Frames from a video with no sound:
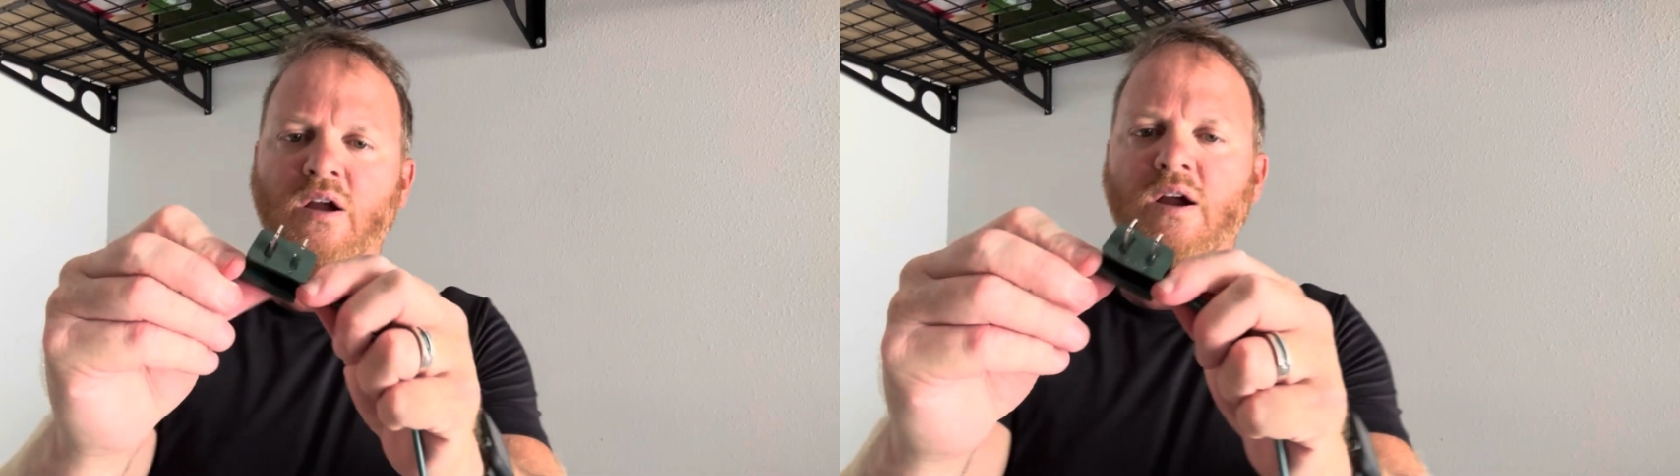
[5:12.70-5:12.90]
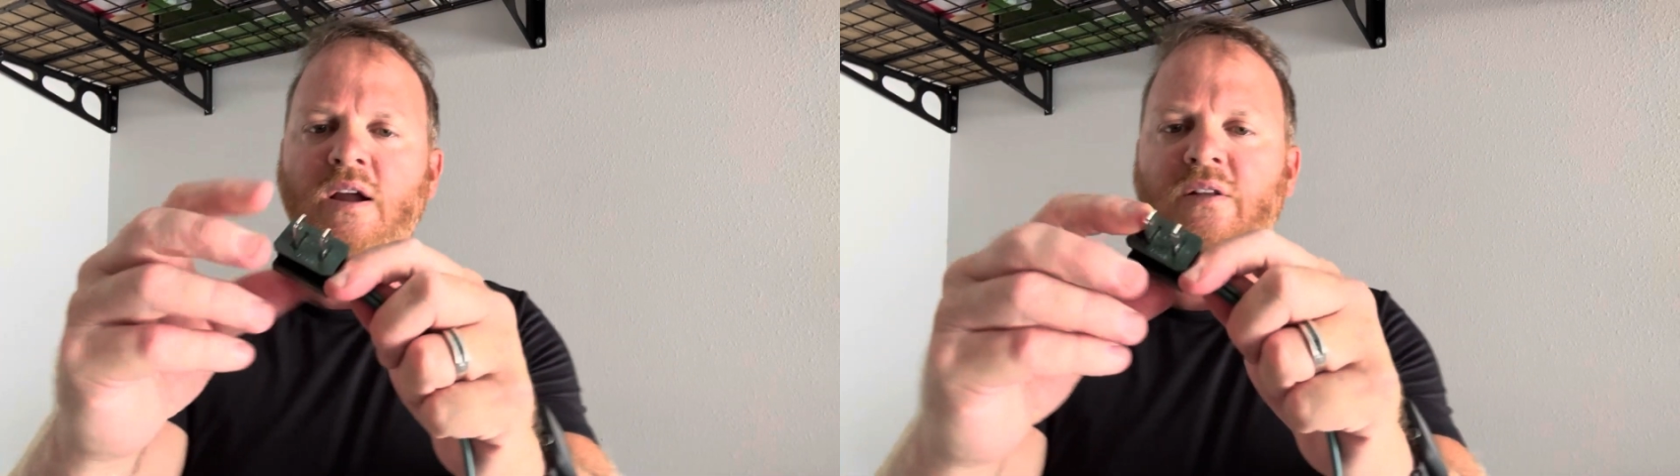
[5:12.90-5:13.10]

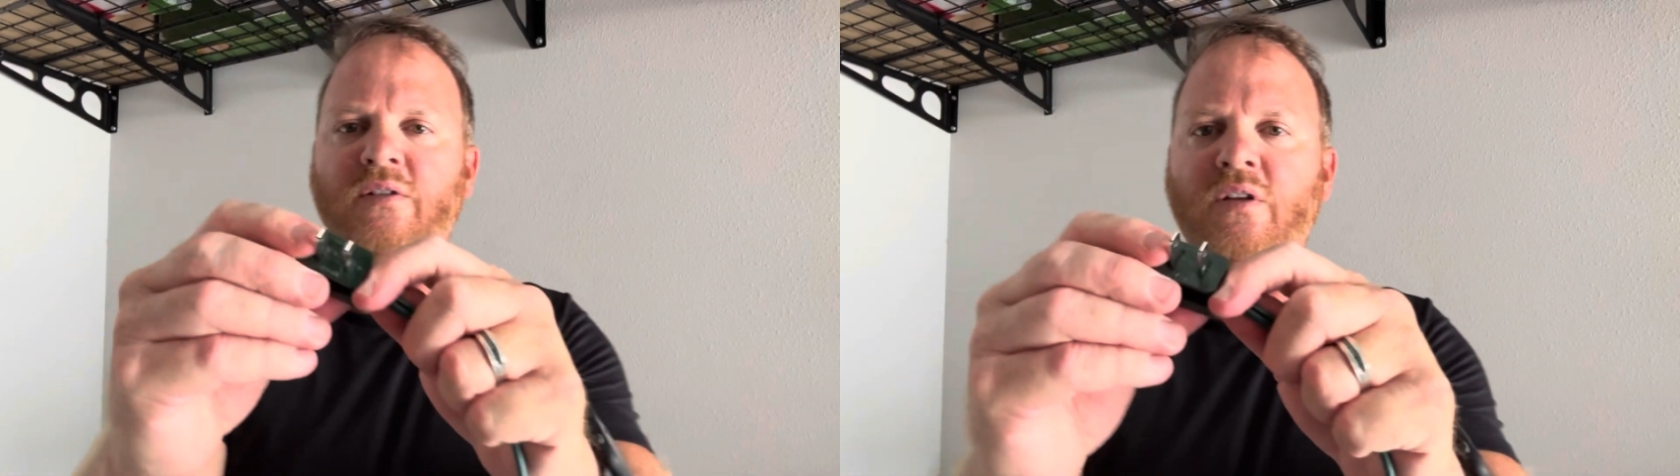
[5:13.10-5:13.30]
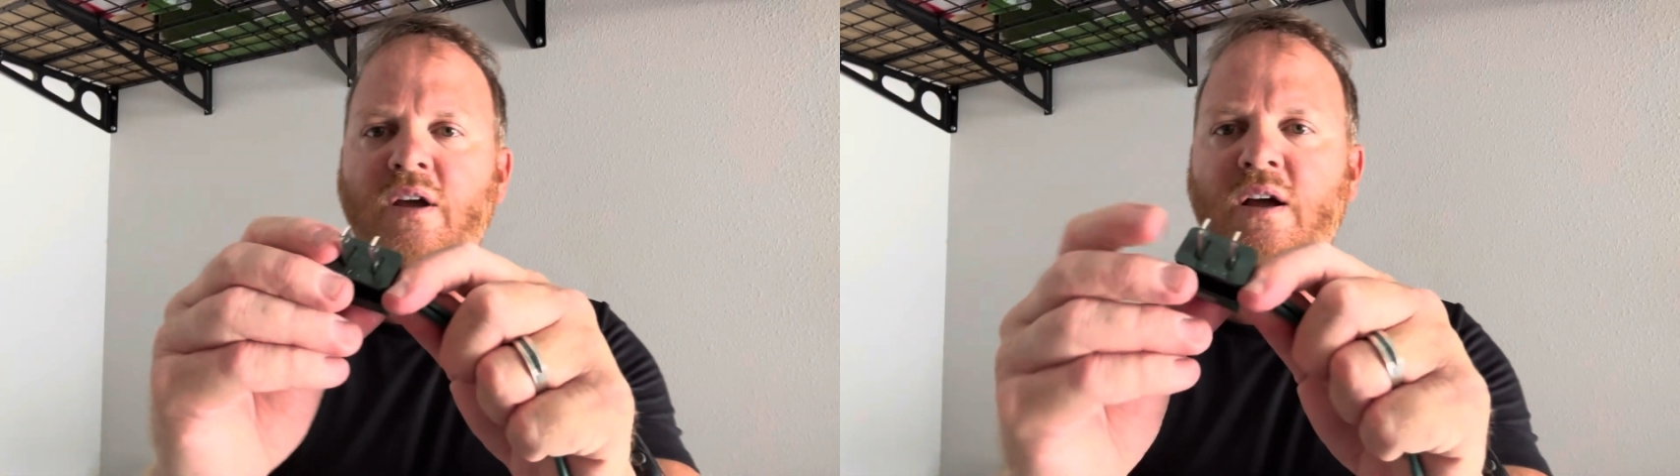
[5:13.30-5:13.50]
right,
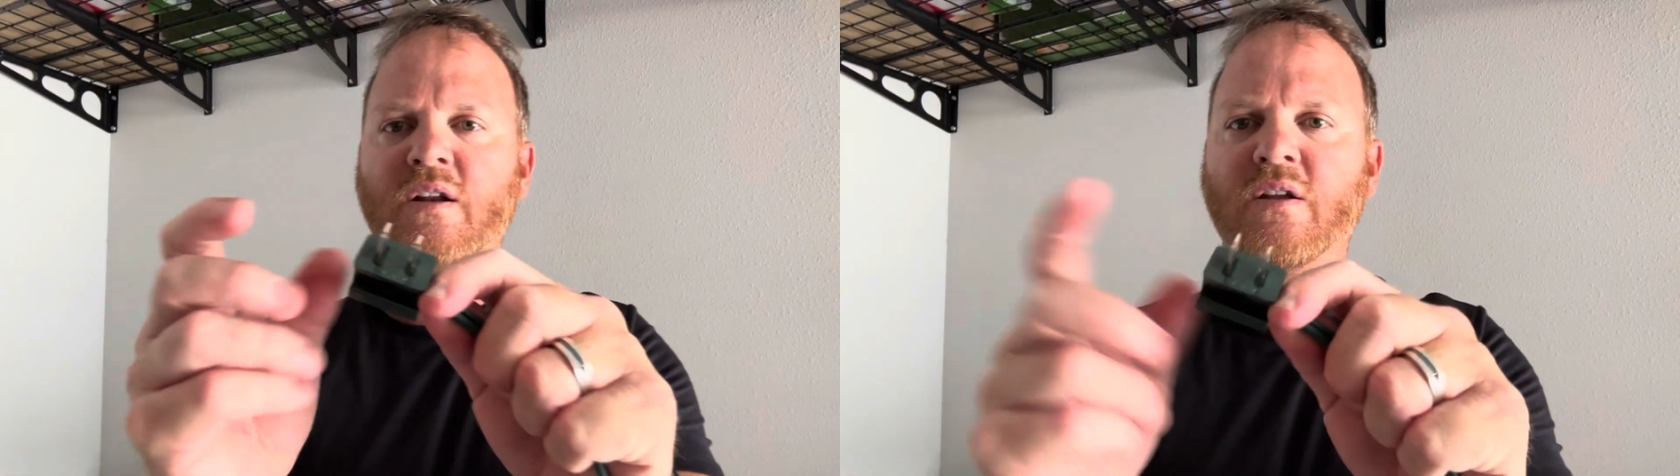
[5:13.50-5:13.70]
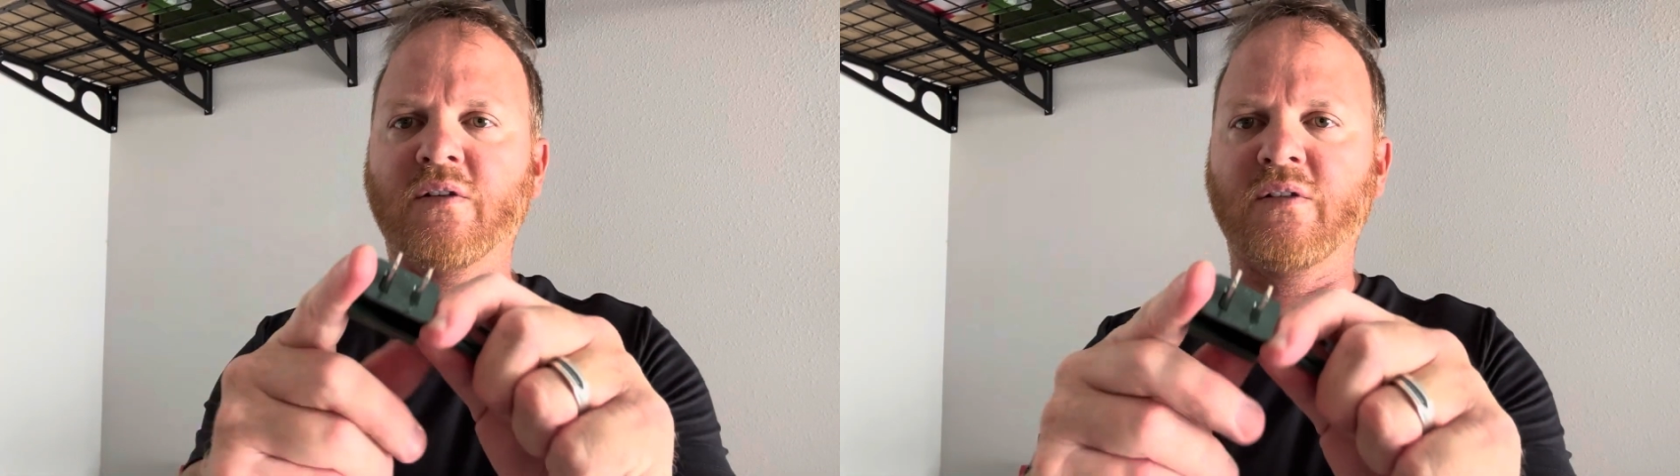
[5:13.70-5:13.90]
so that
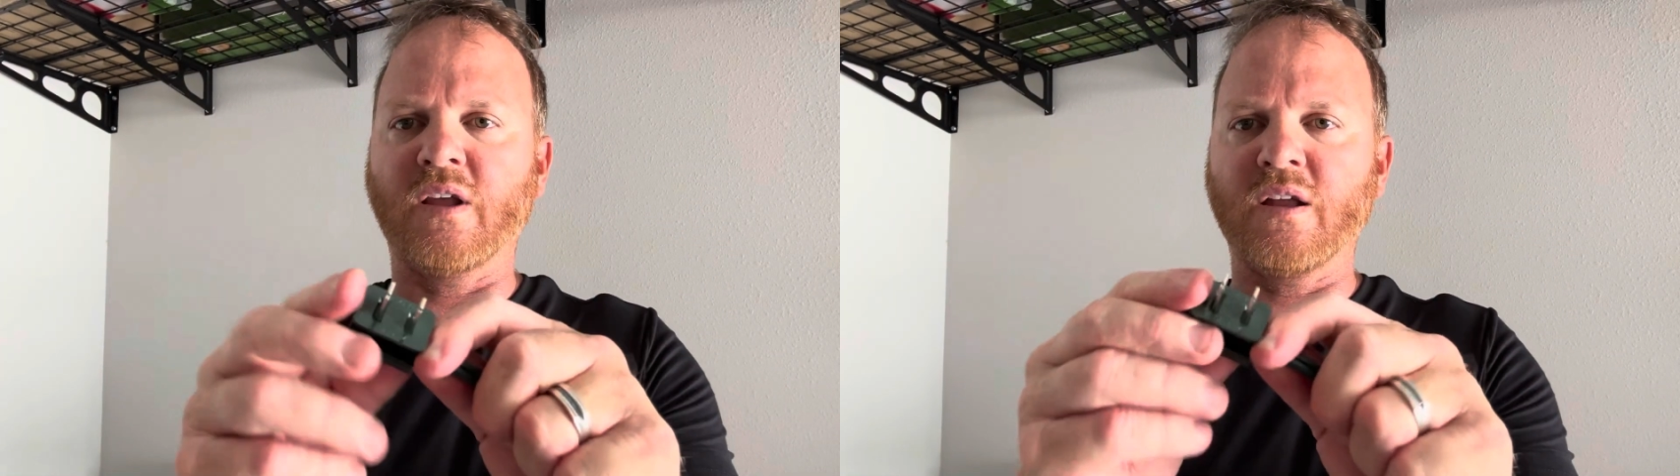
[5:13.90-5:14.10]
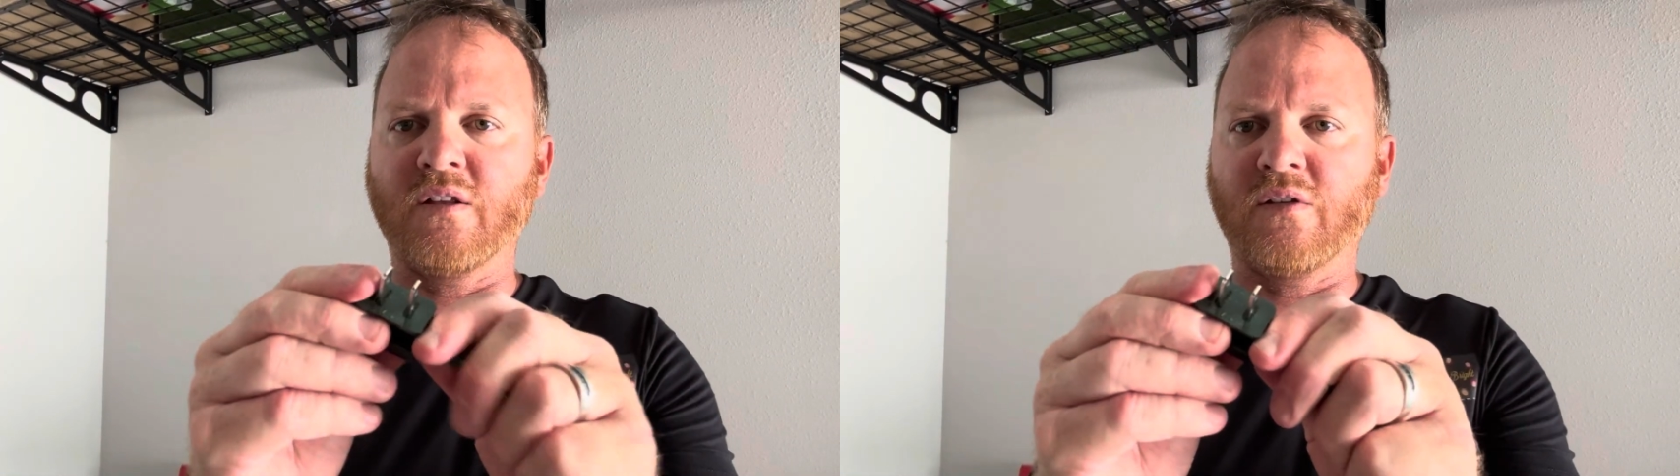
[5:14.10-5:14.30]
is set.